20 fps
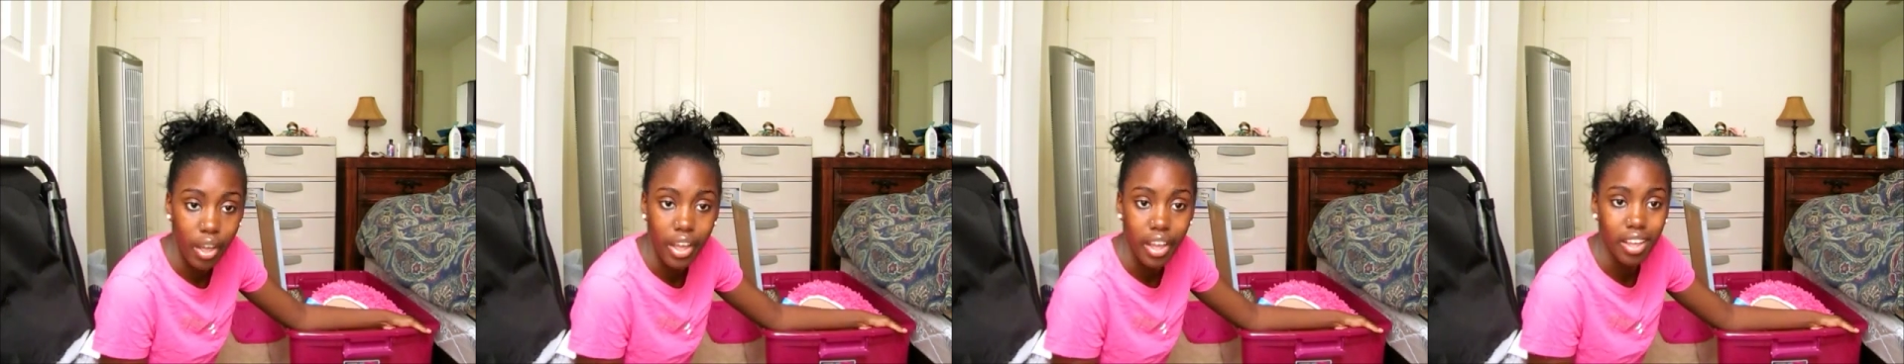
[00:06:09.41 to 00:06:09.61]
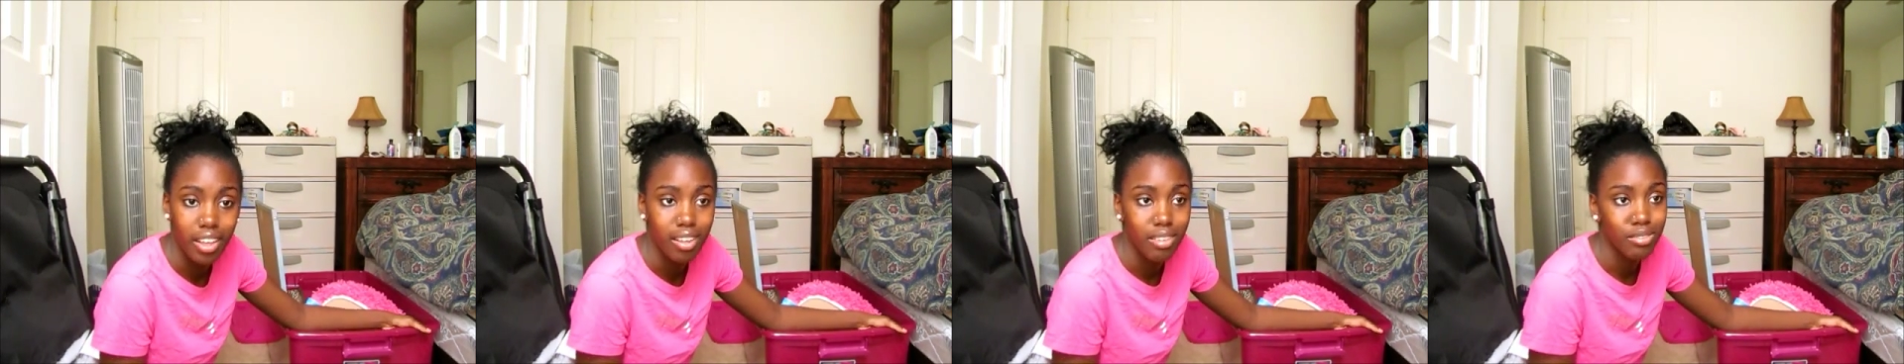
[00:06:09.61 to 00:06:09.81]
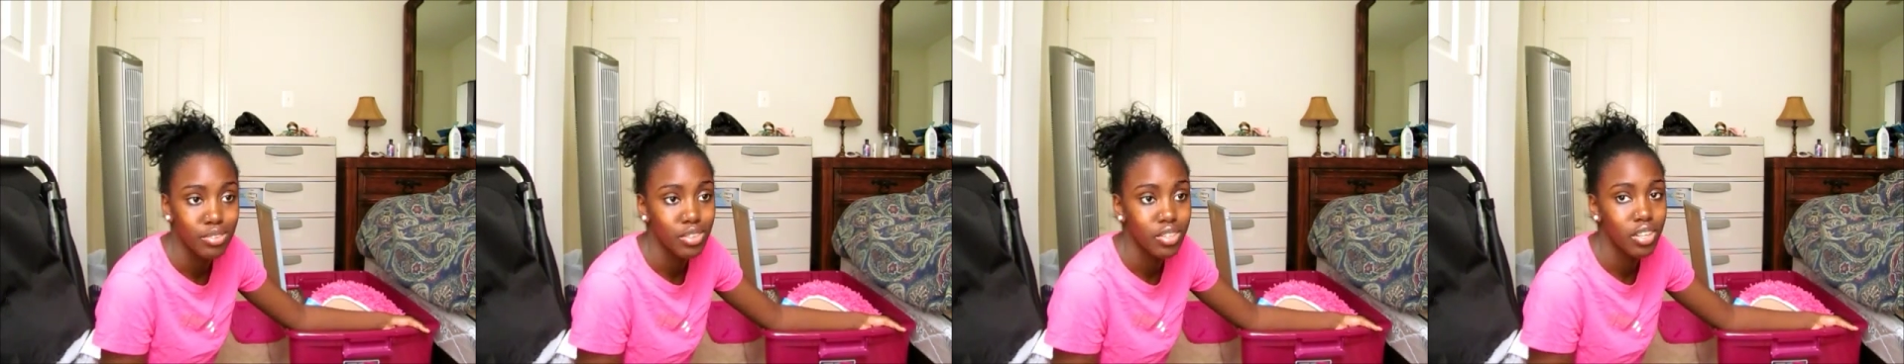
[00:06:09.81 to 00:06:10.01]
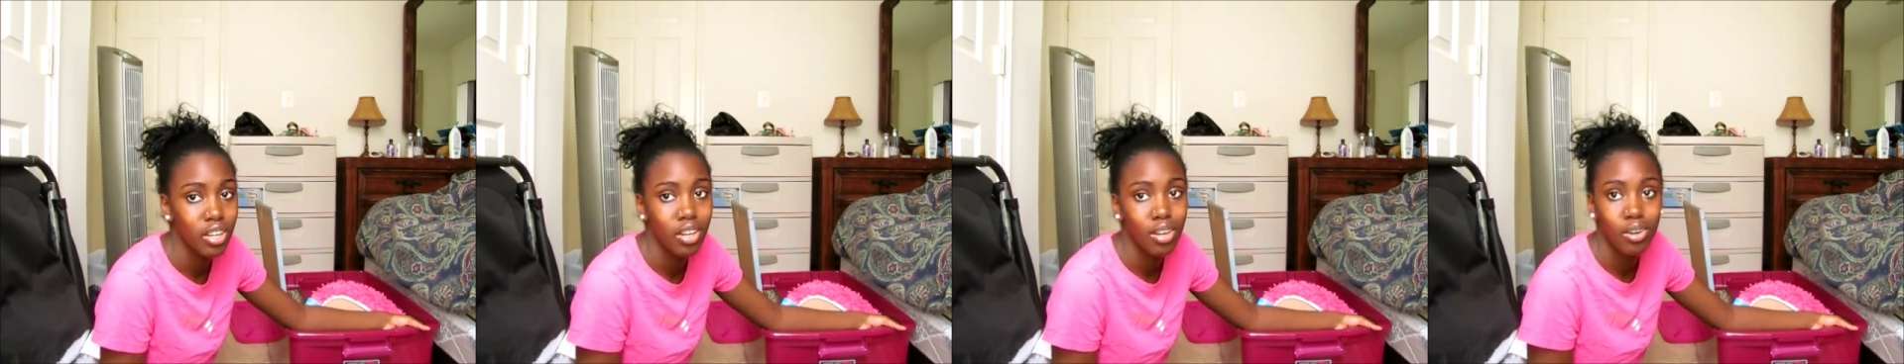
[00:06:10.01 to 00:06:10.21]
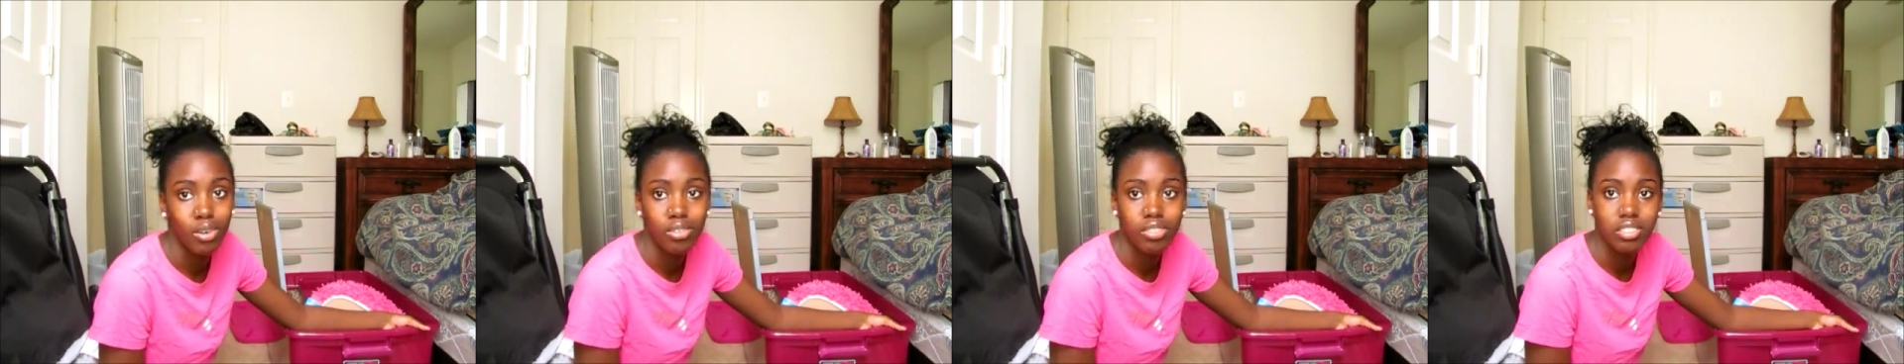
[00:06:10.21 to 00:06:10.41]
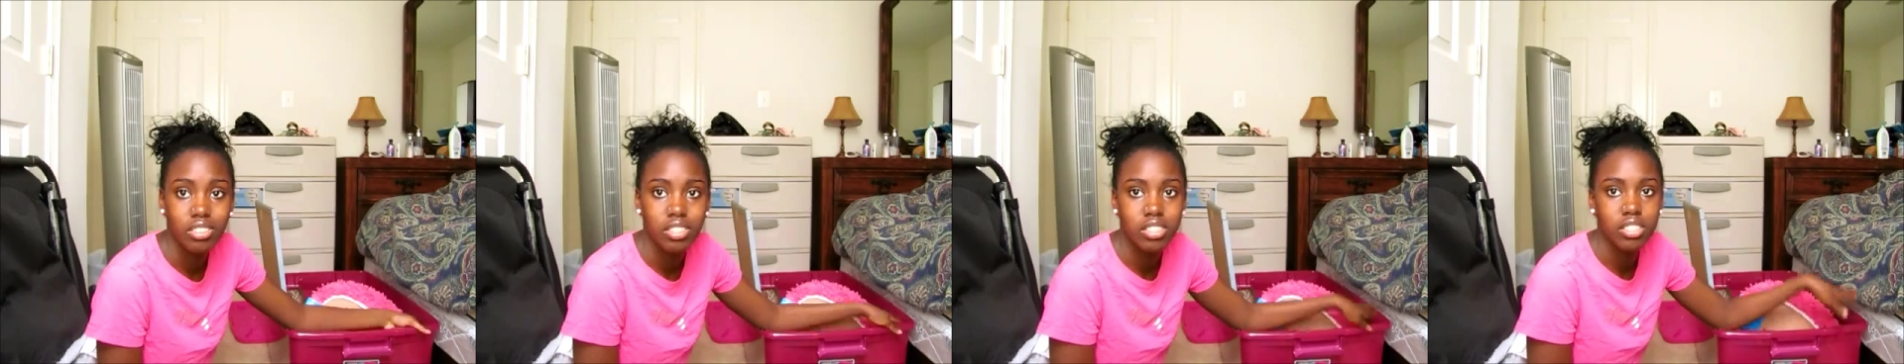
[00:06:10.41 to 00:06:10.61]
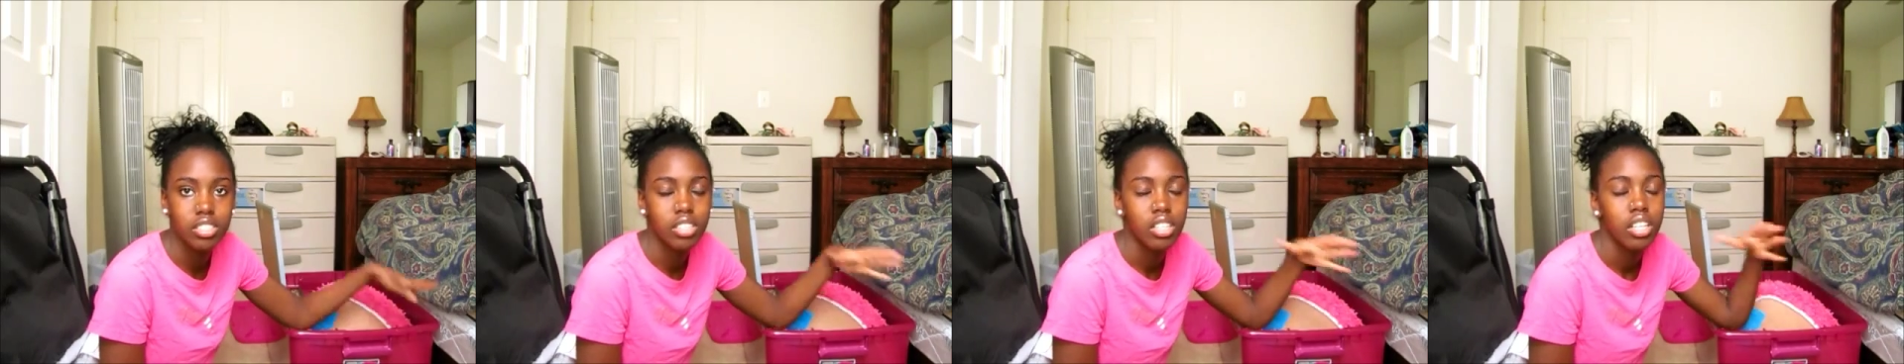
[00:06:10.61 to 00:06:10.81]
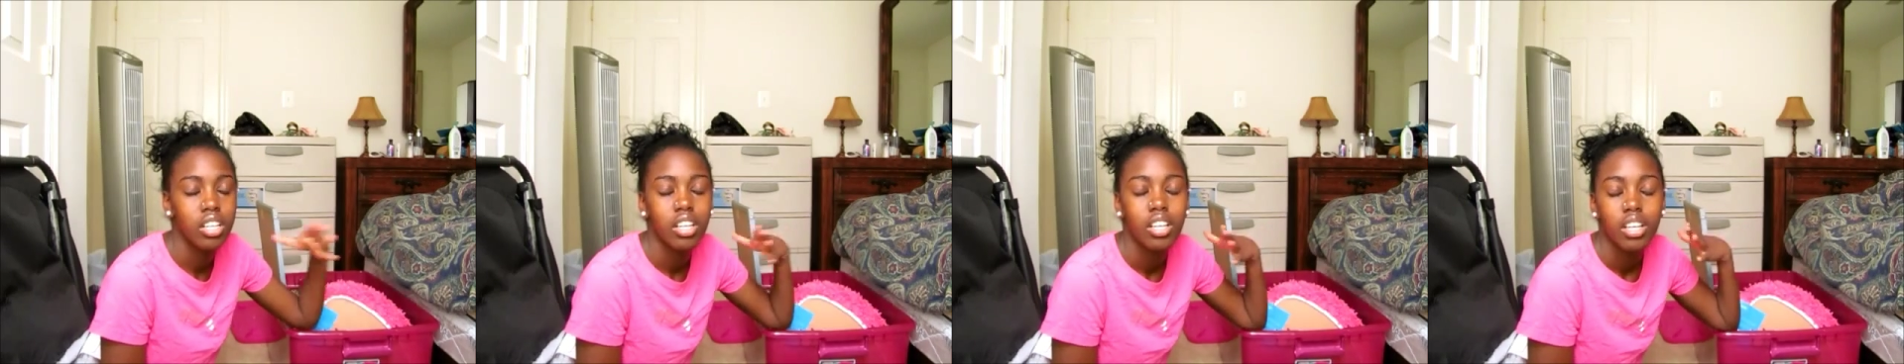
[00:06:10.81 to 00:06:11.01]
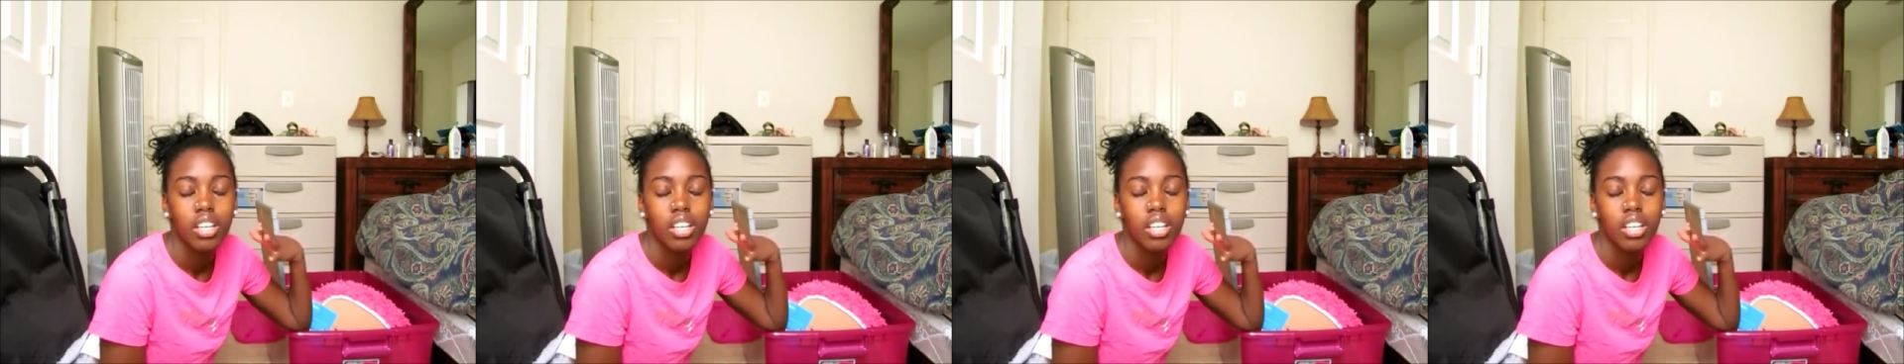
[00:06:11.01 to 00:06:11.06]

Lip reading: have. You know, just